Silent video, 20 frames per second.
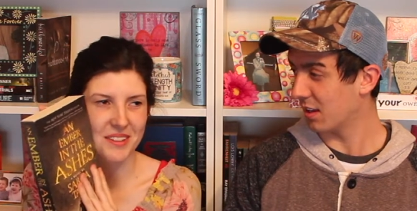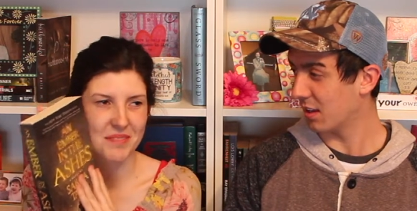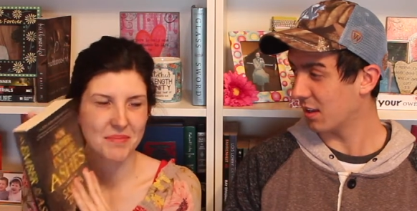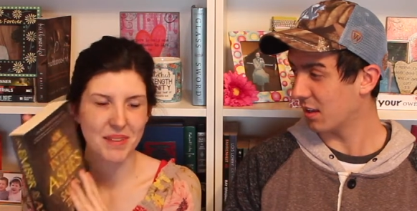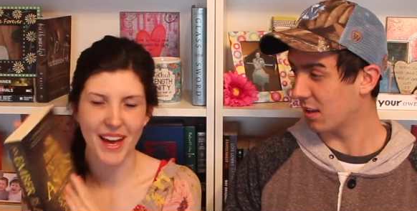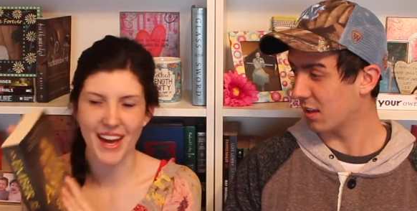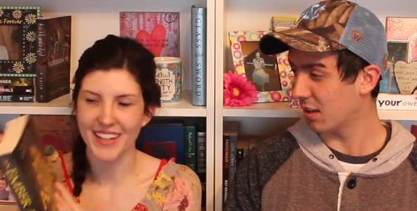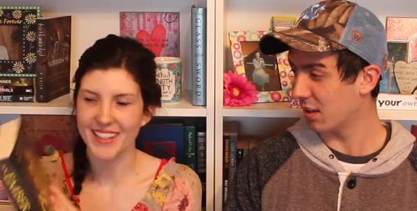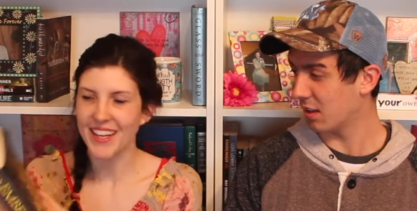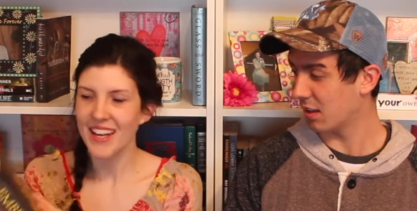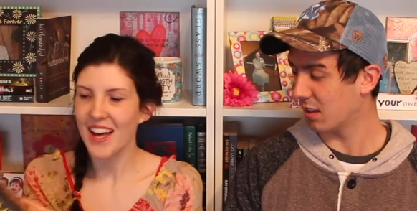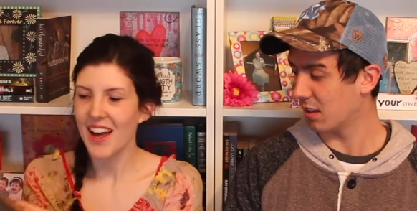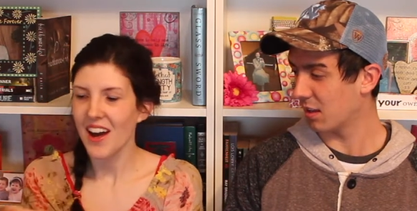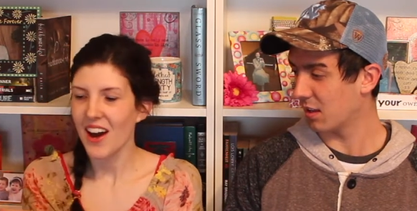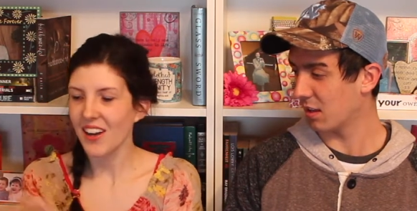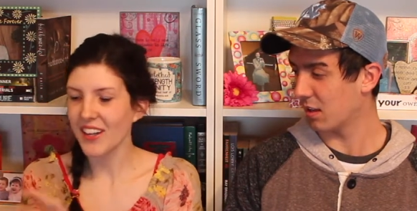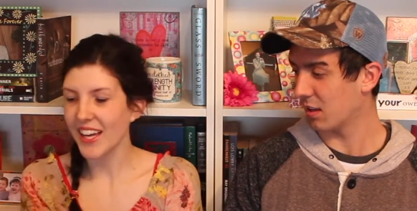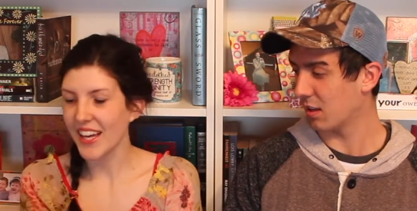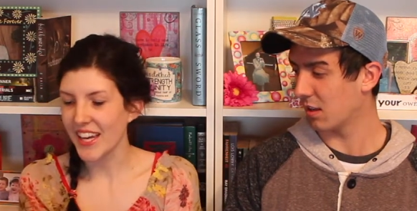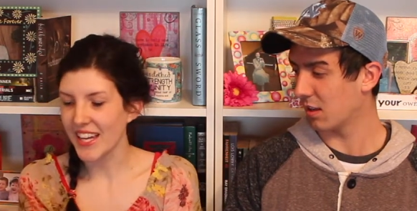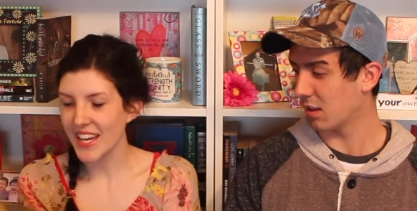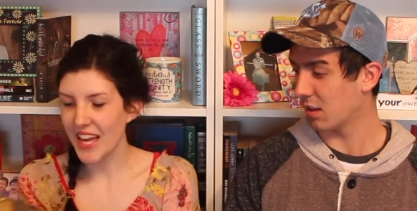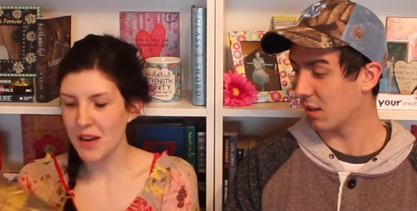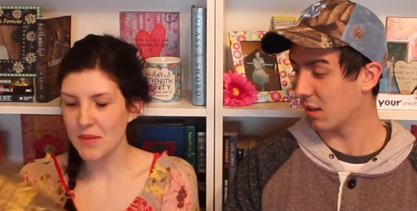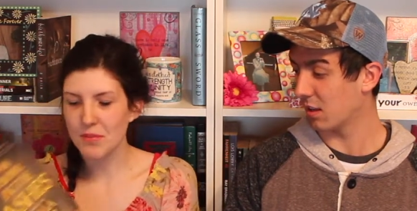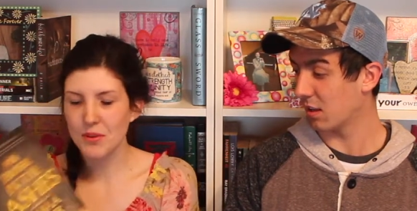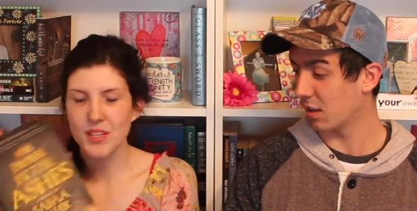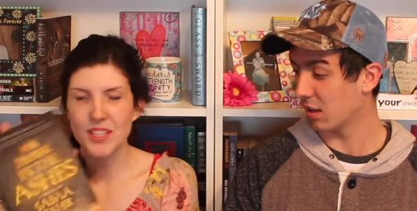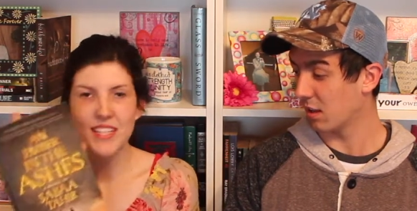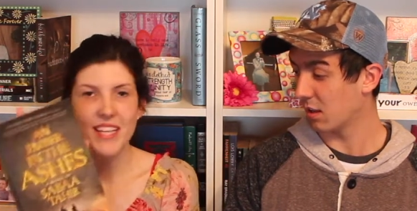Speaker 1: on the back. Okay, An
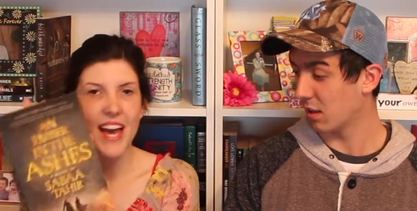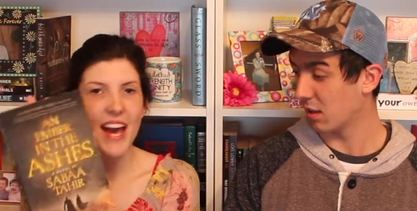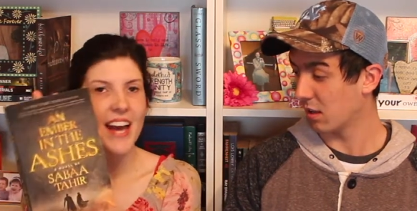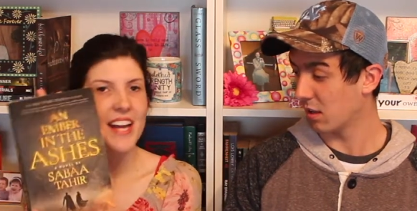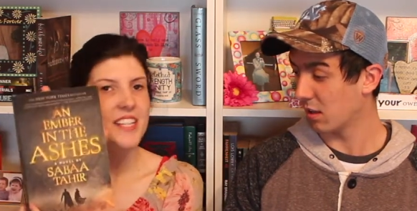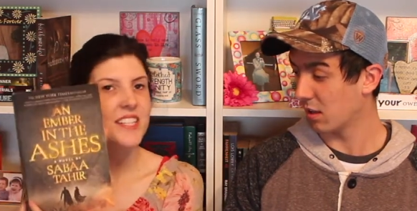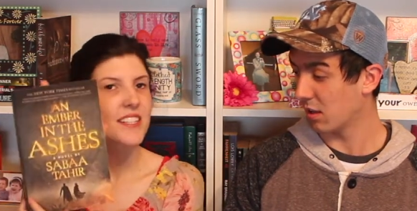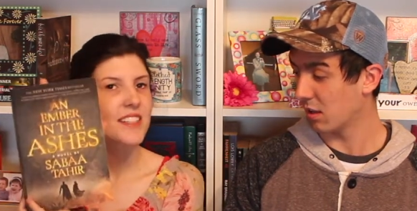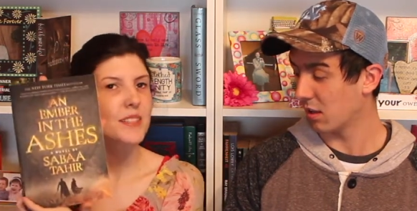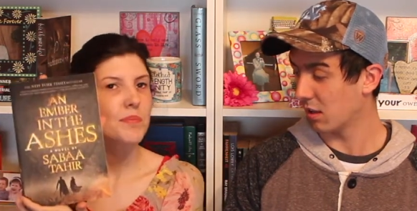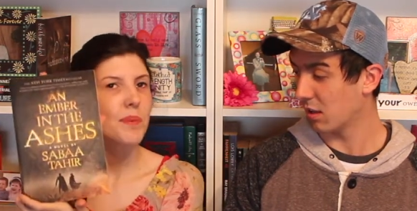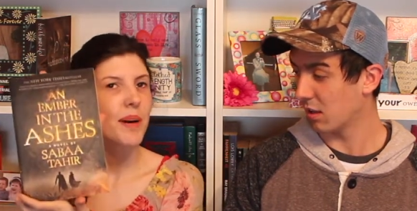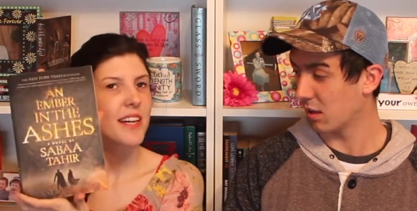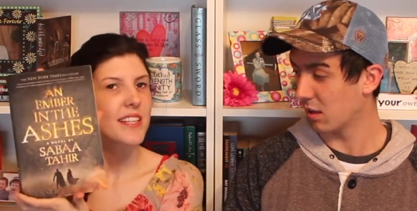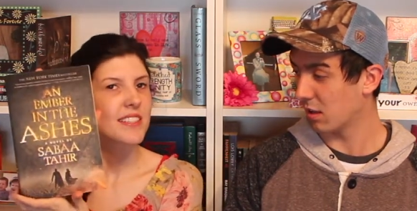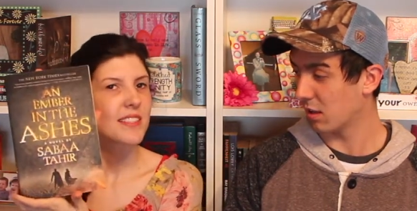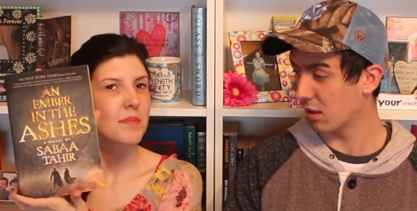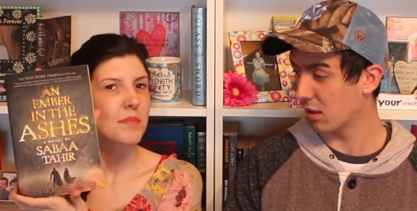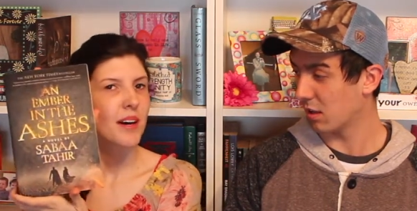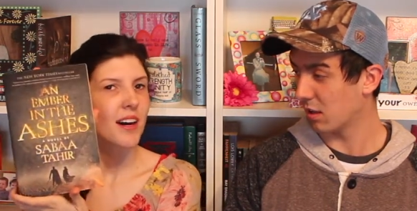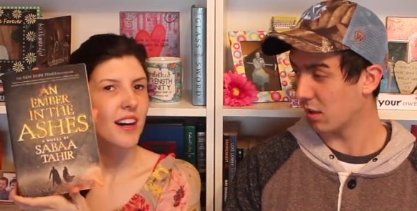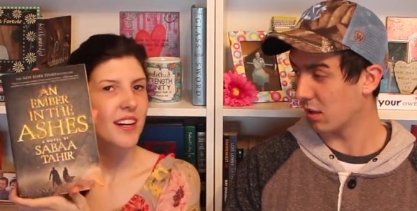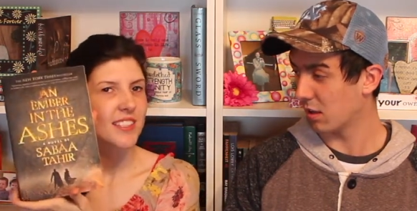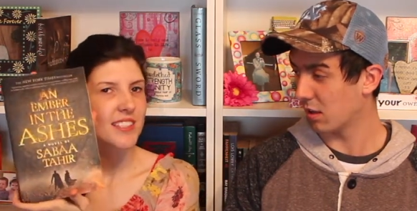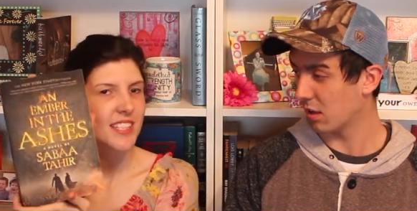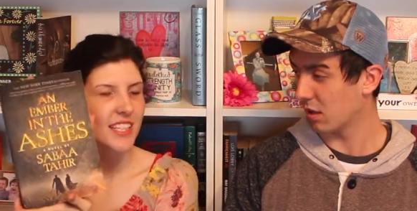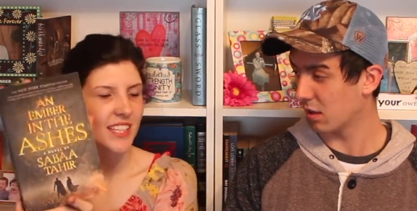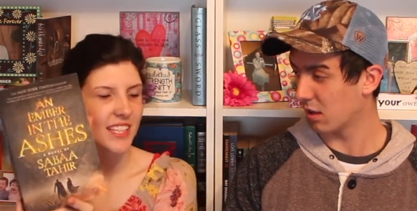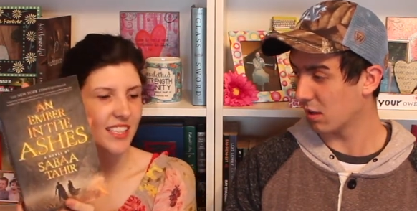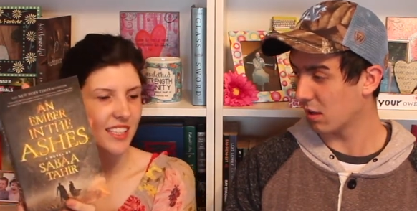Ember in the Ashes by Sabaa
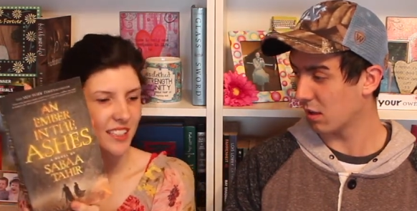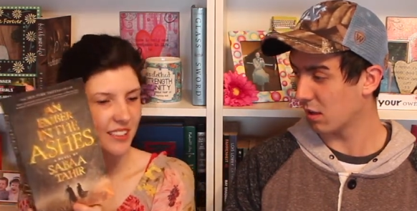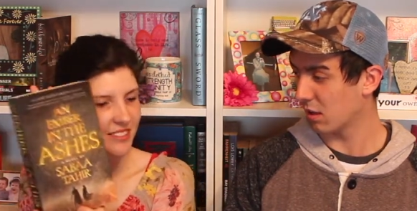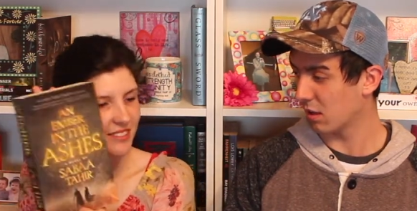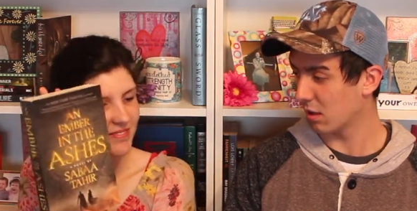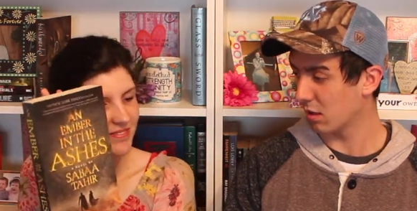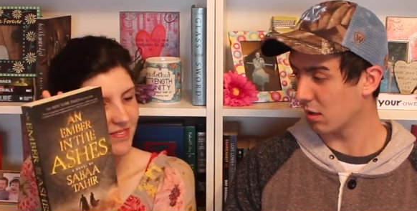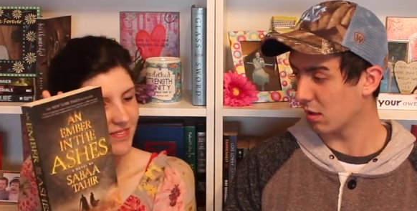Tahir.